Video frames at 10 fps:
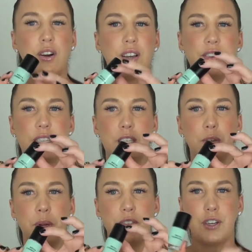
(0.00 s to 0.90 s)
I'll give it a
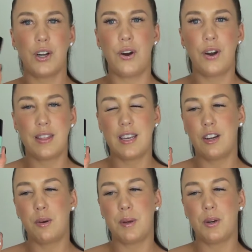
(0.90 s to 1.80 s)
little bit of a go. I think
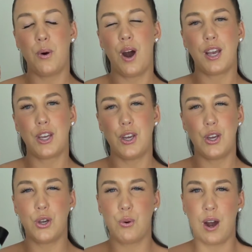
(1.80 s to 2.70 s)
it'll be quite
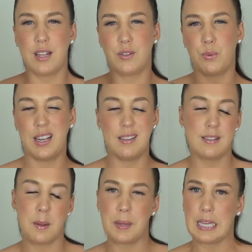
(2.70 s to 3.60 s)
cute, quite sweet, and
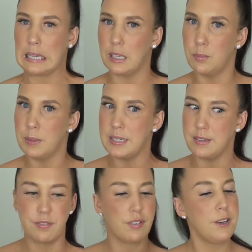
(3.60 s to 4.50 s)
something a little bit
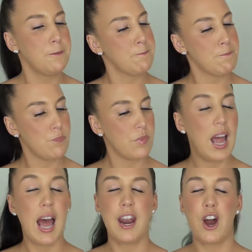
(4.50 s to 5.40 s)
different.
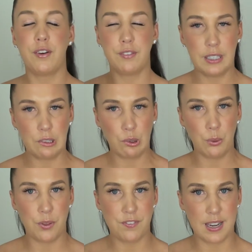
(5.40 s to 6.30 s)
And hopefully it'll look
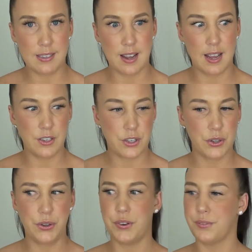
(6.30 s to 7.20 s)
good with fake tan
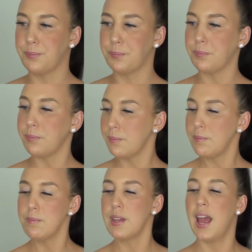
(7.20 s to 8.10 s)
too.
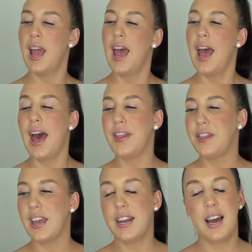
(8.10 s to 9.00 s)

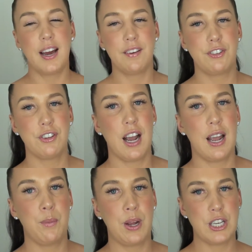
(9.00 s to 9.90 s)
And then after
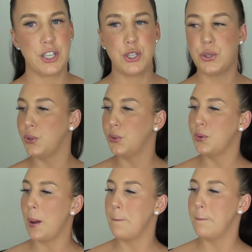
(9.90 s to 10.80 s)
I went to
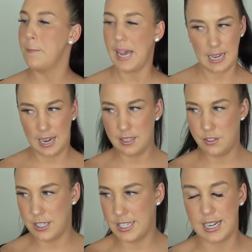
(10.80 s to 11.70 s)
Mecca
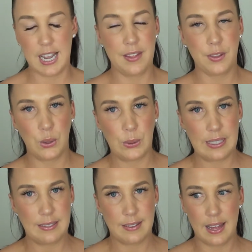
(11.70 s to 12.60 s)
to check out the
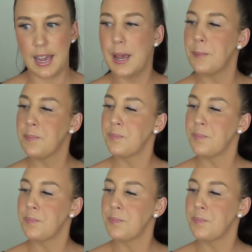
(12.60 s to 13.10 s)
goodies there,